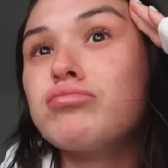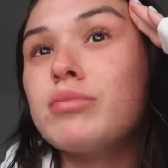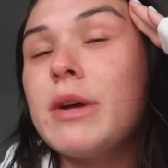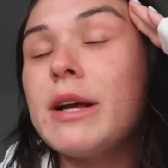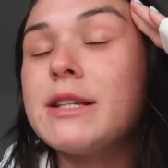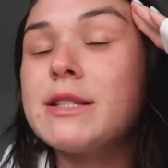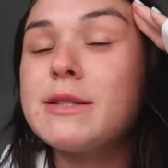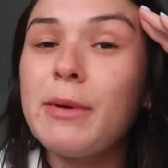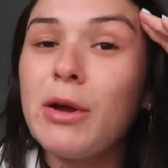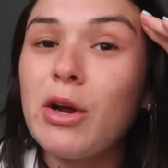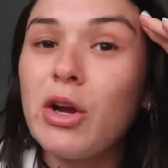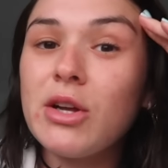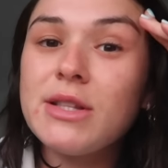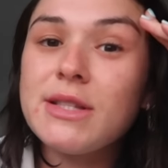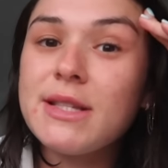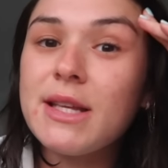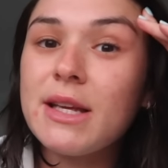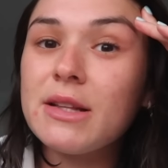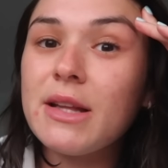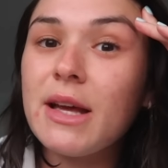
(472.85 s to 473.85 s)

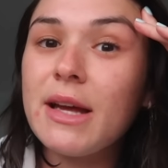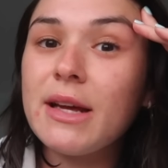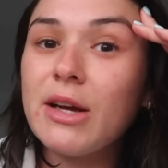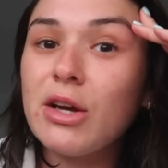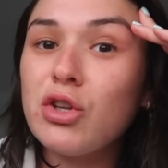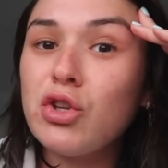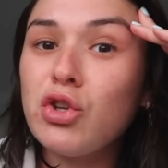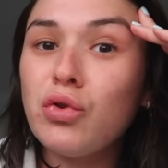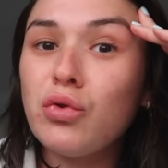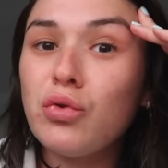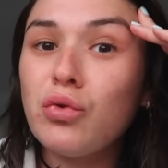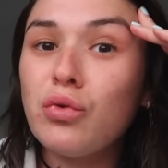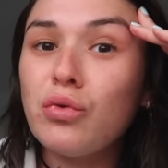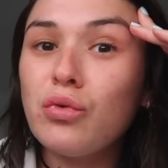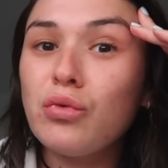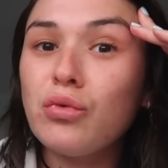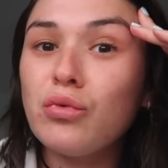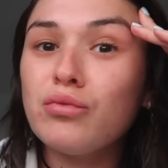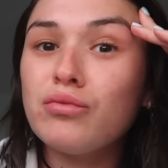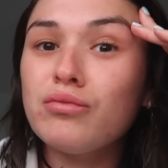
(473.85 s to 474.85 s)
experiencing like a
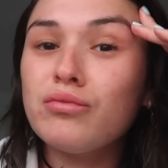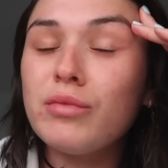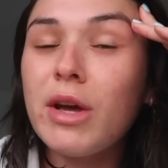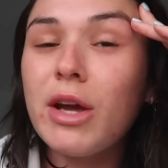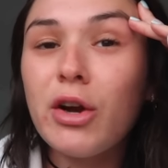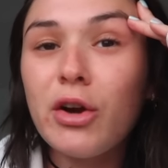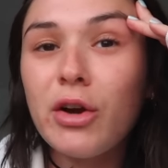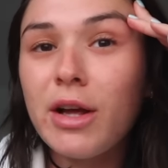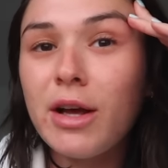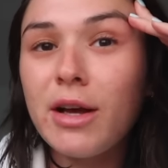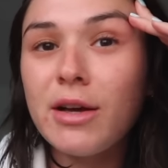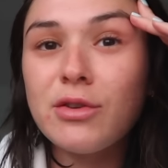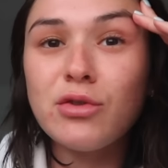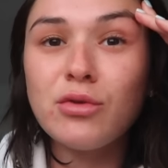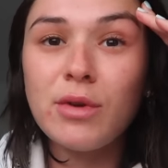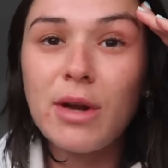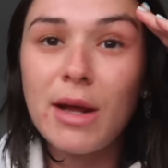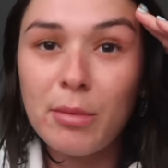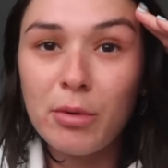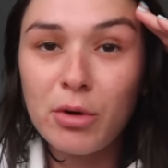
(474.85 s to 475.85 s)
new area, a
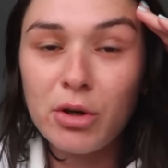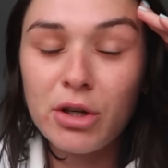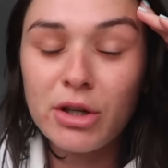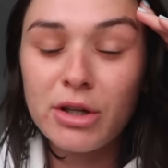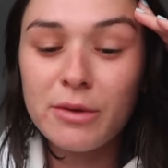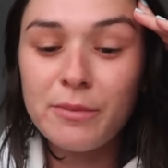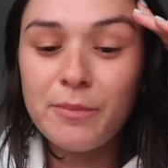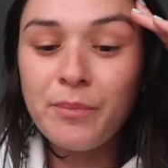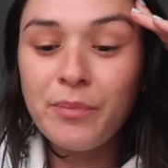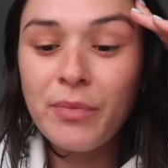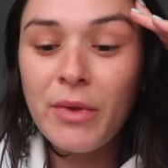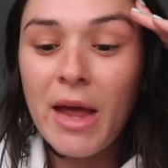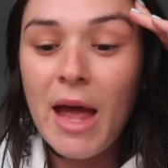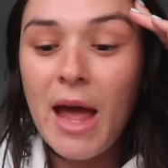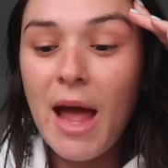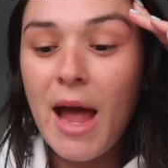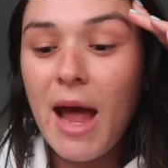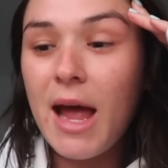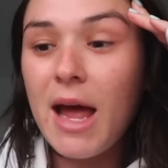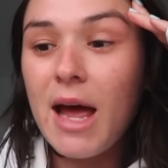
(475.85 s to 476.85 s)
new neighborhood.
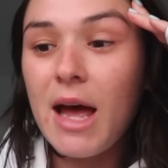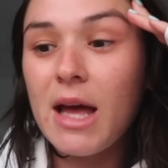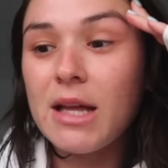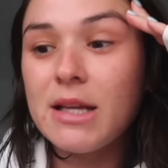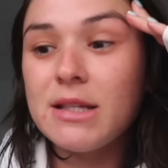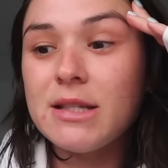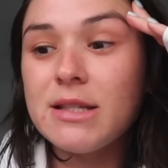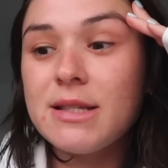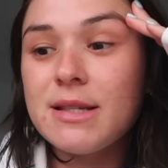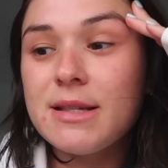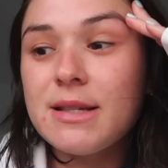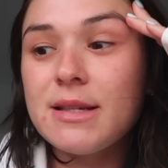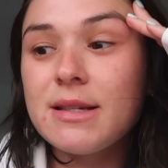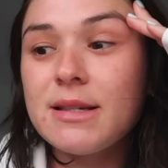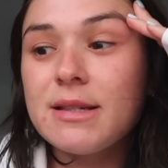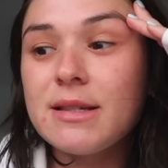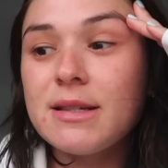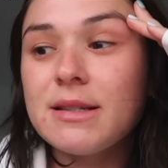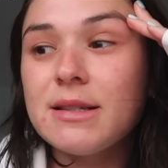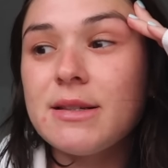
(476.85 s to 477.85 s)
And
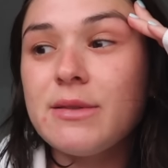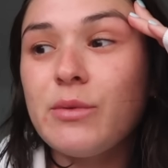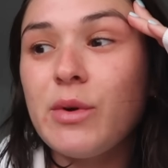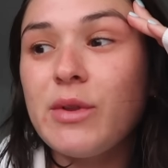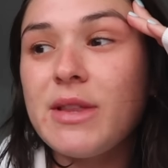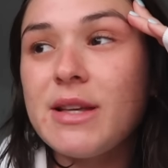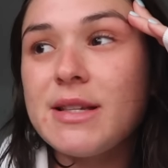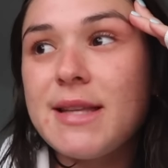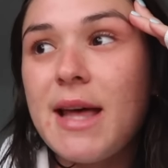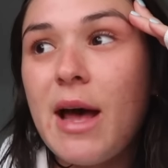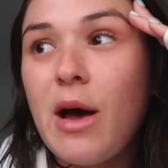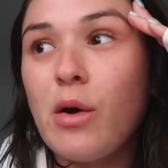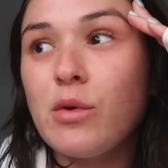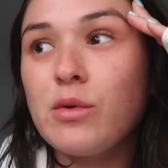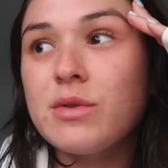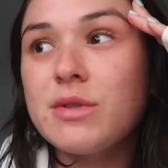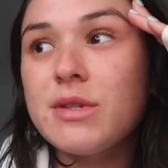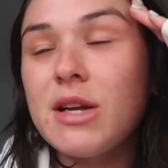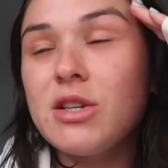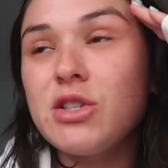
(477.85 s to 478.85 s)
with this
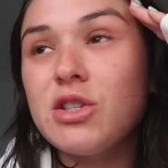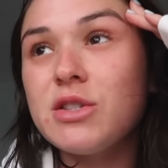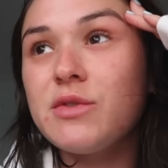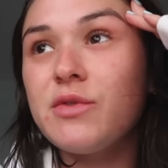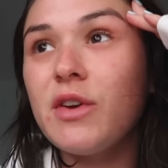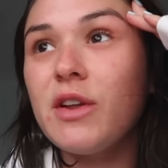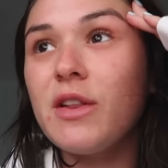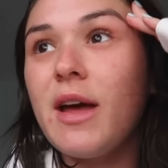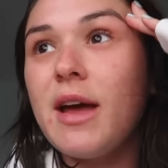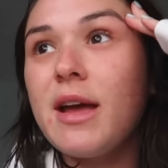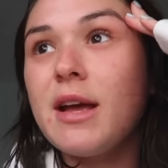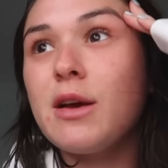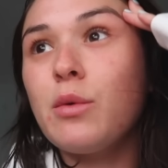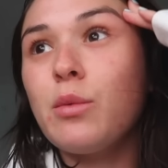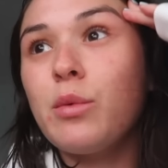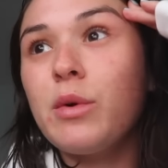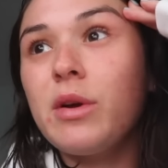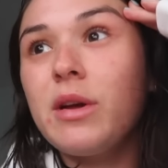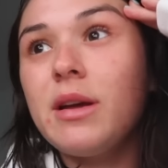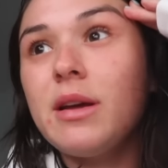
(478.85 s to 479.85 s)
house, I just feel like
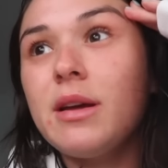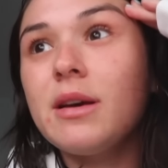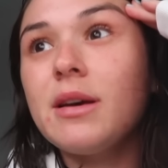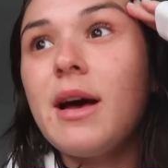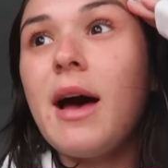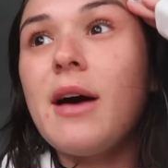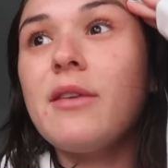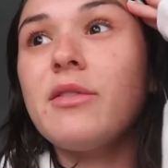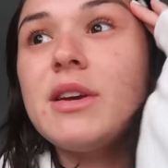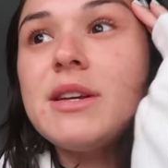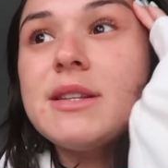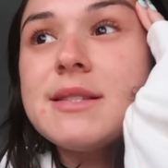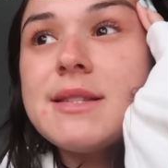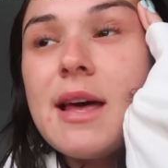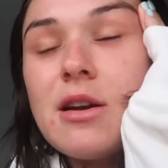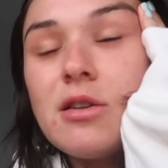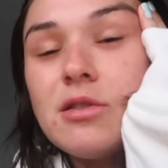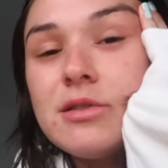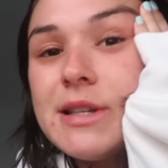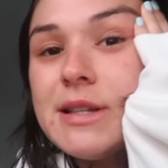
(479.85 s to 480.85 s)
we have like
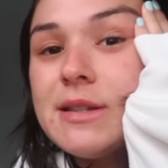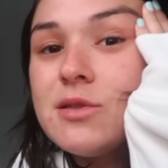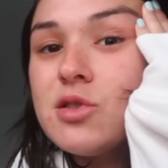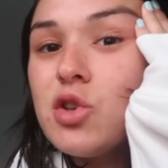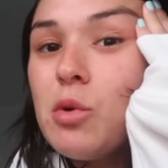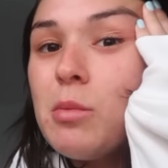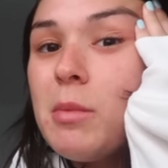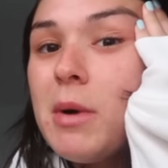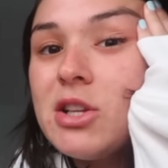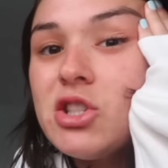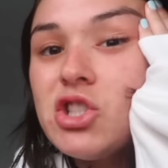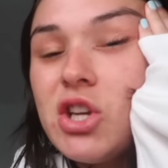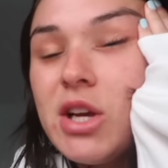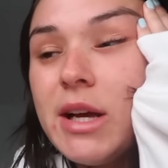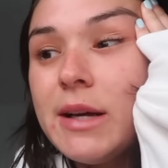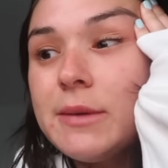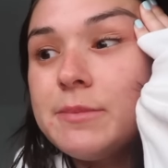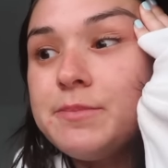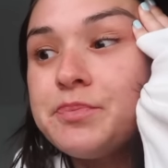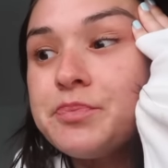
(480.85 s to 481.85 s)
settled in so much,
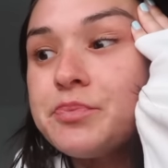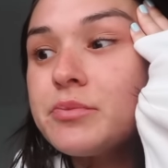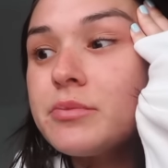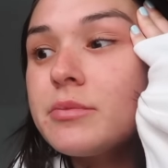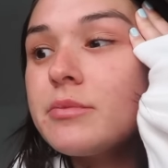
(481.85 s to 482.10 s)
and